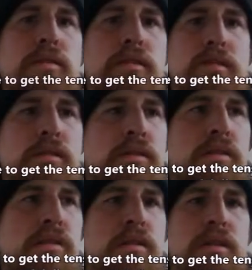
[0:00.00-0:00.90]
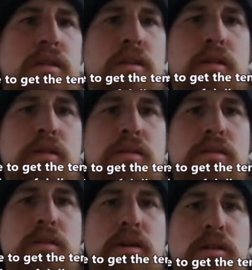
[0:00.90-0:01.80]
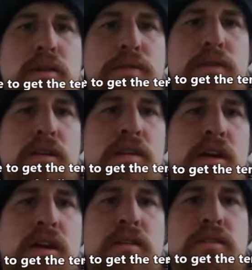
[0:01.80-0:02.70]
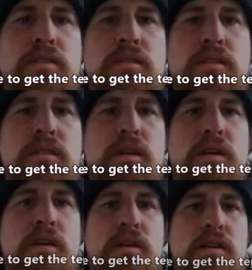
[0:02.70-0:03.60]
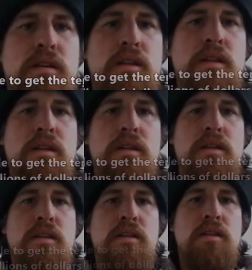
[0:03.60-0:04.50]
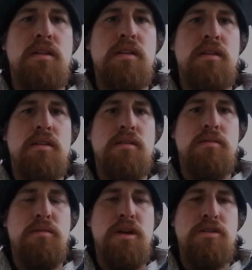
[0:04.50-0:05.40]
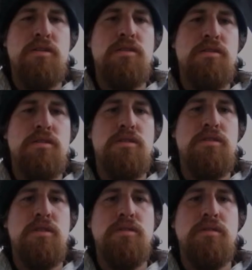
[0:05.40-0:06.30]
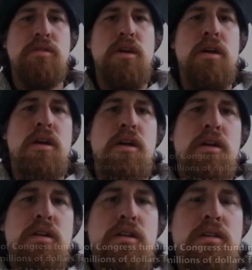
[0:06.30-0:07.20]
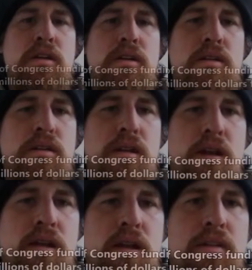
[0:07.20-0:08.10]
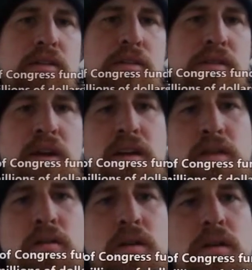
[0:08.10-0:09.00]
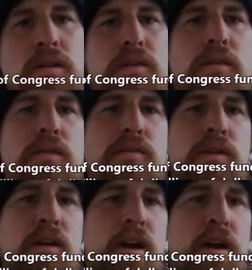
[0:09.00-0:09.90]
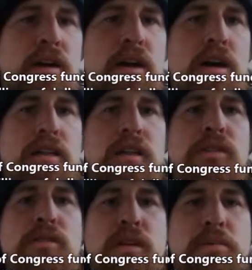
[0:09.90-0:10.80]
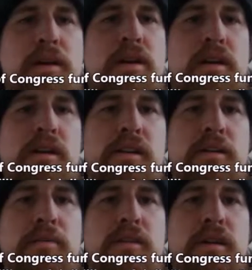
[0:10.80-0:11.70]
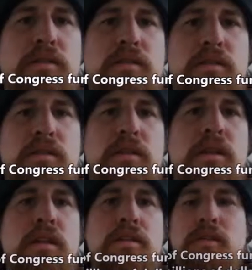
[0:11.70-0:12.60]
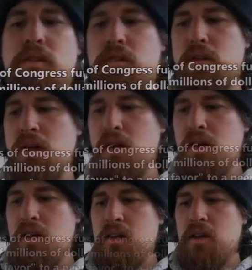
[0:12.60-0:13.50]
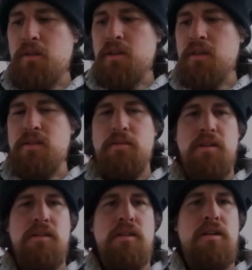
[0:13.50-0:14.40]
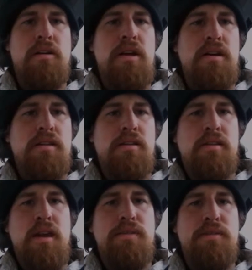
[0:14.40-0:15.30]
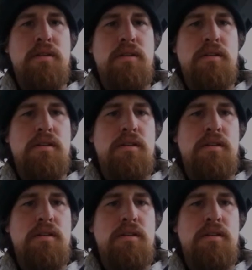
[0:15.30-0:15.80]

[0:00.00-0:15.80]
just doing horrific things. They didn't. The Russians chose to towards the end of the war that if they got caught, they knew they better kill themselves. So, I mean, this wasn't a great effort